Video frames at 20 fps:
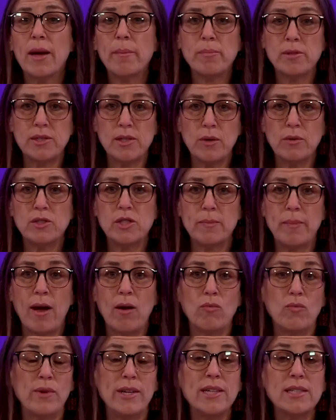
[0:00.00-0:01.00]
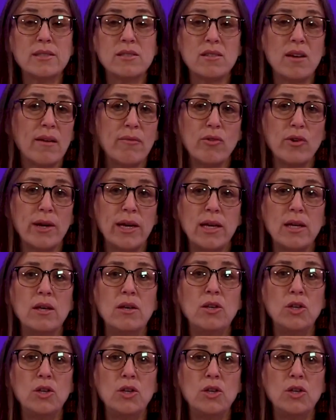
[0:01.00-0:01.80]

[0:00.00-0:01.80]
episodes about rediscovering